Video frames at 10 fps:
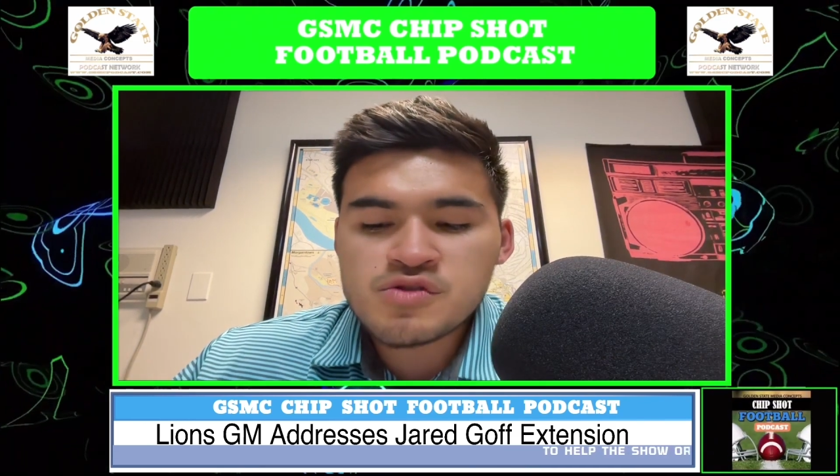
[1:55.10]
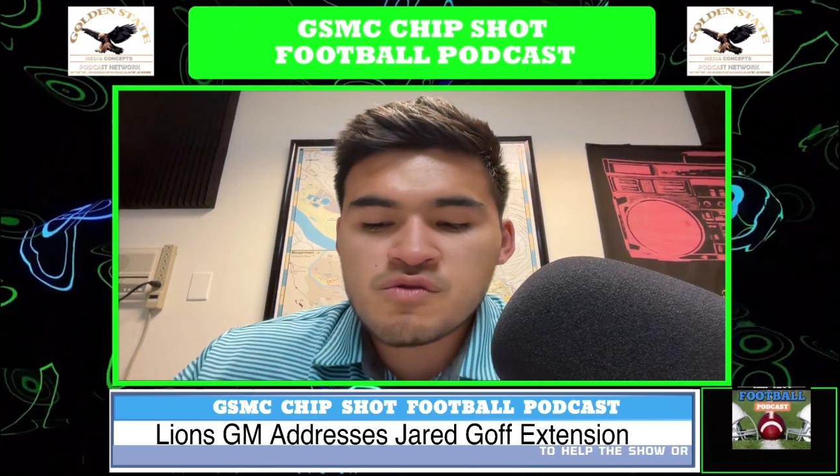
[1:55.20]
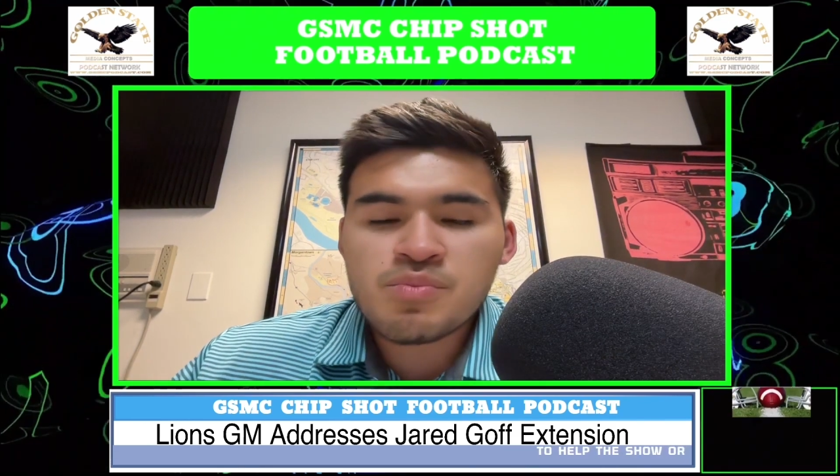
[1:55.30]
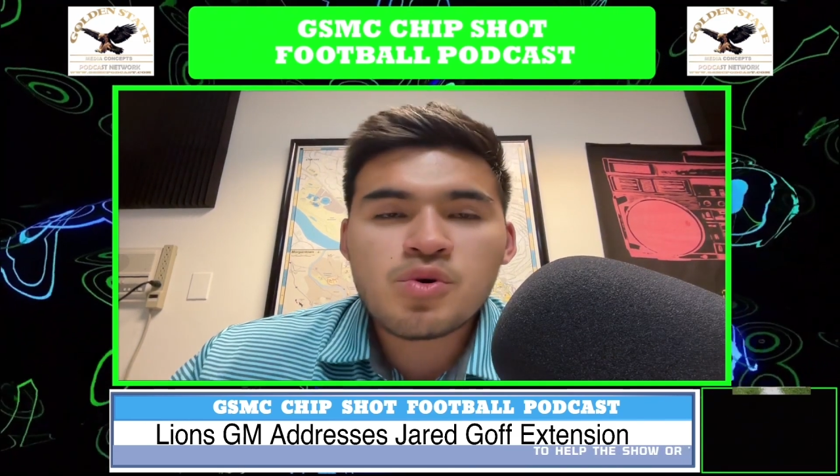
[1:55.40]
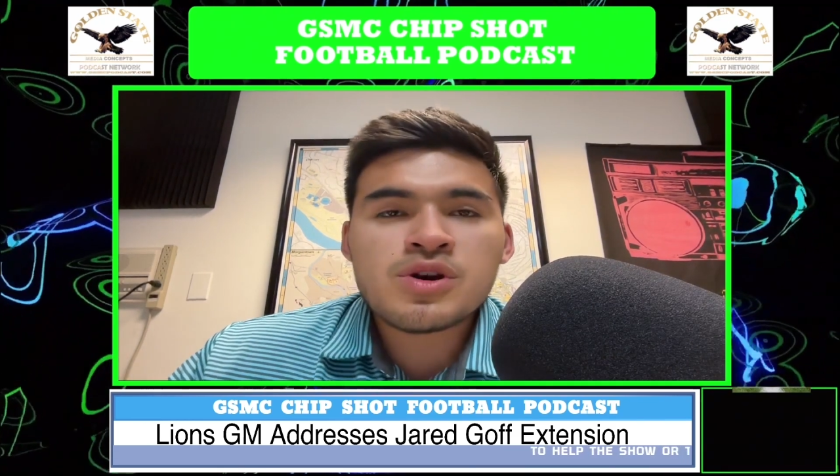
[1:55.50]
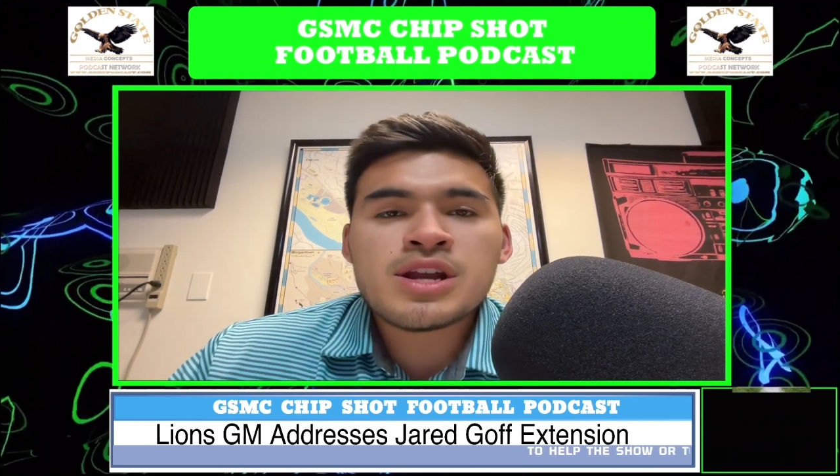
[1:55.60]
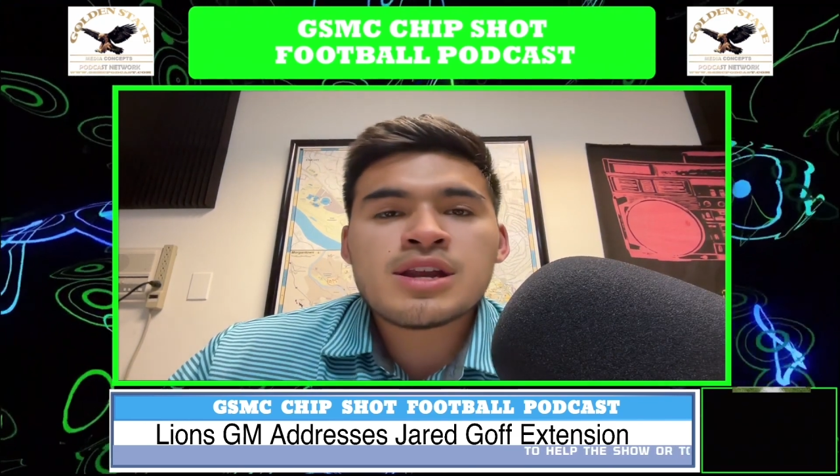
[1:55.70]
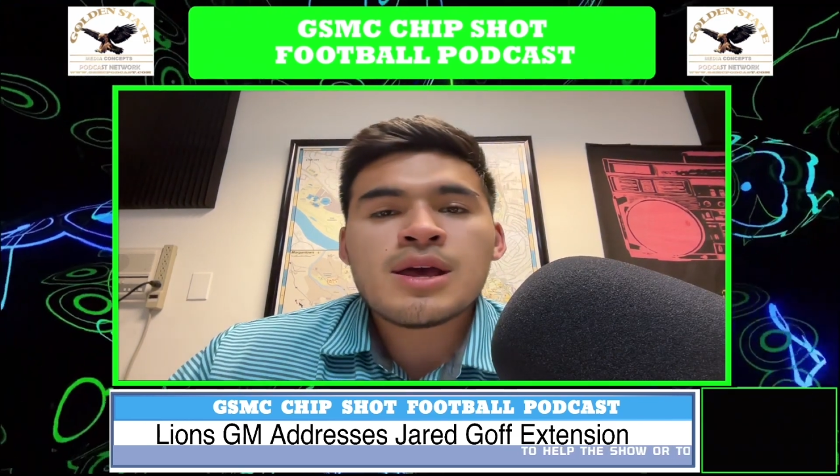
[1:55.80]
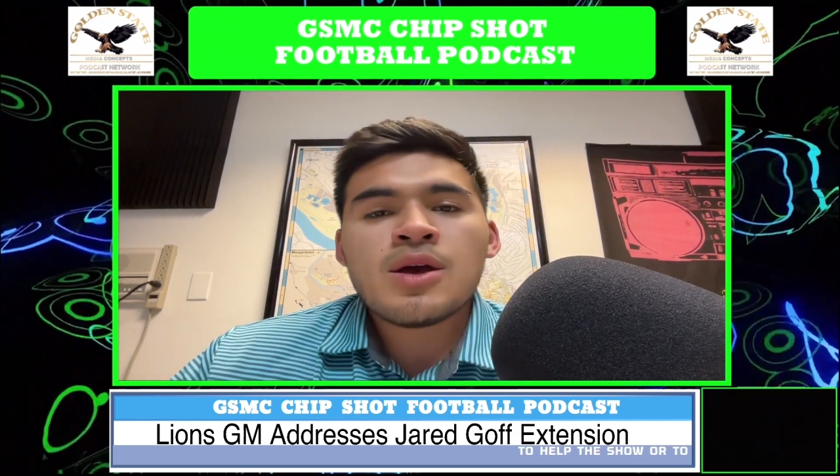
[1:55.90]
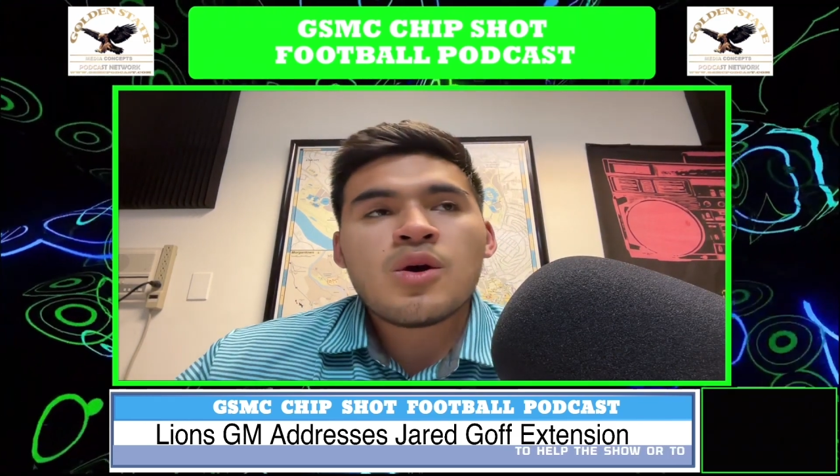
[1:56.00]

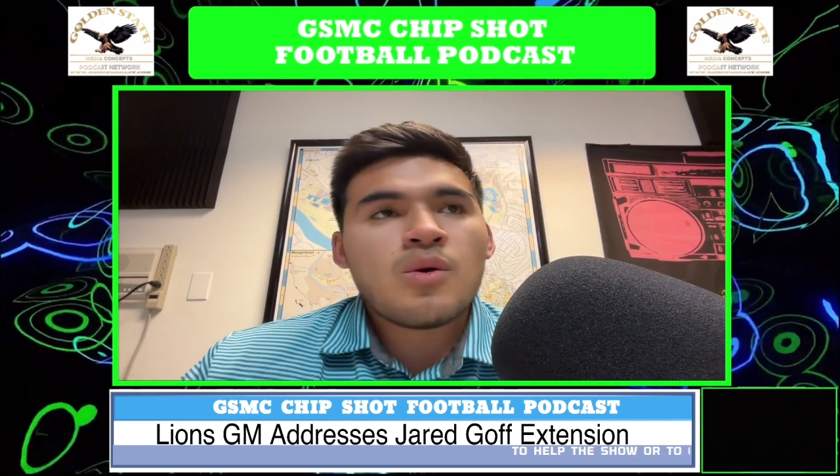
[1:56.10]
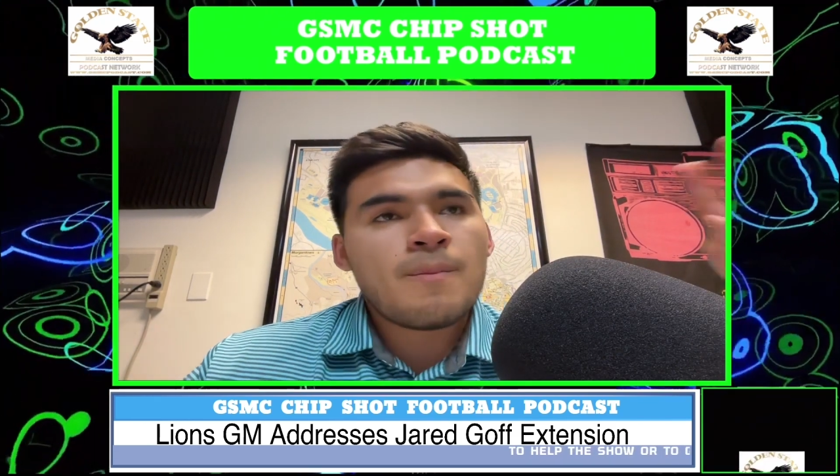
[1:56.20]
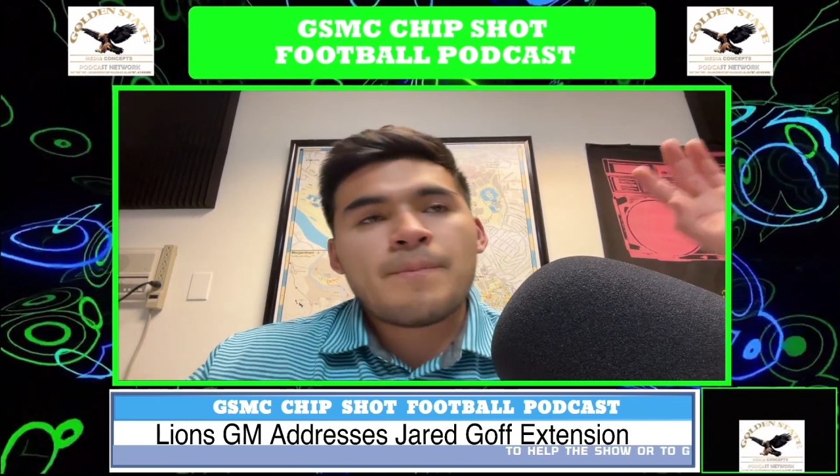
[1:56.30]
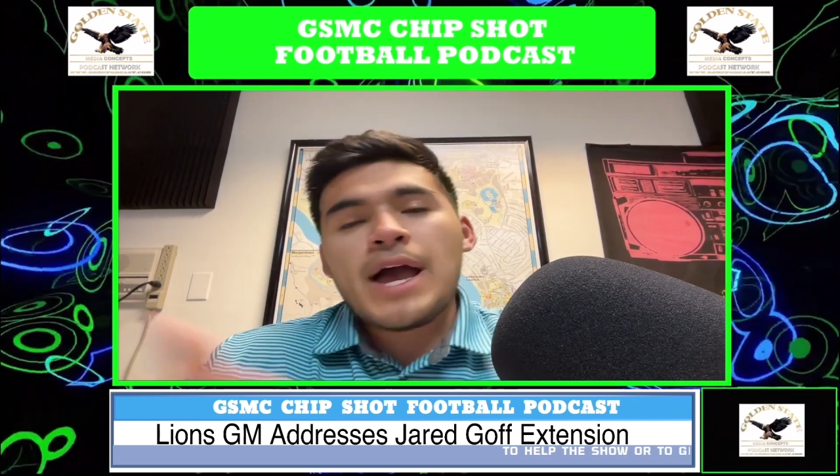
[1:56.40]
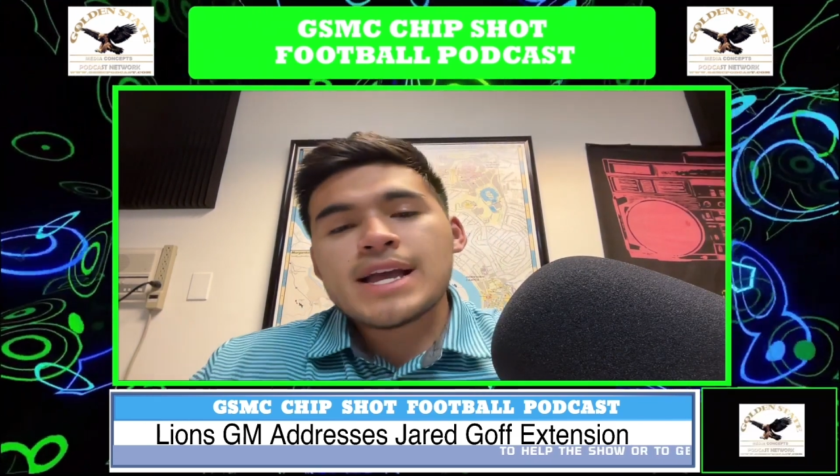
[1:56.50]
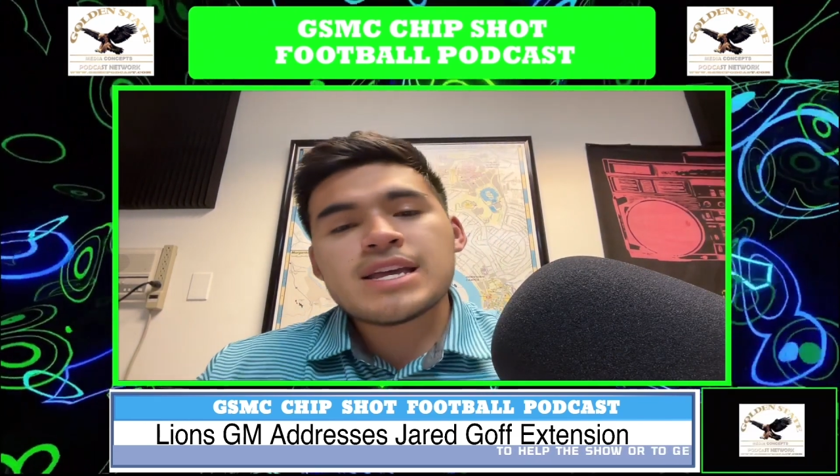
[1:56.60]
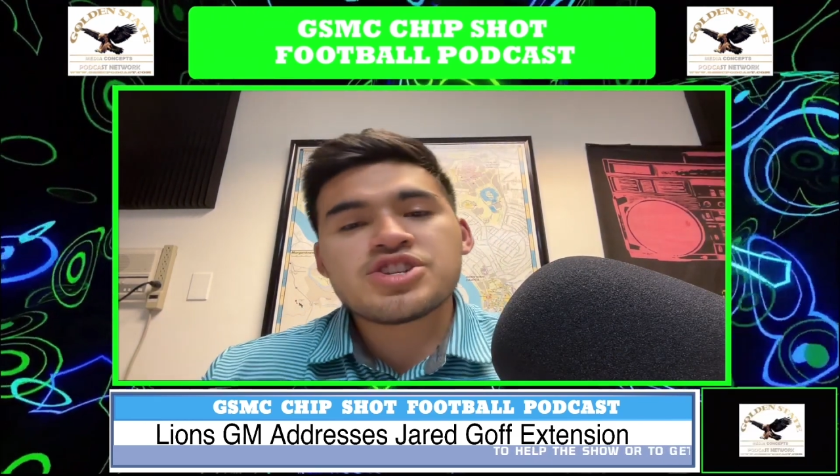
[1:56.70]
reported back in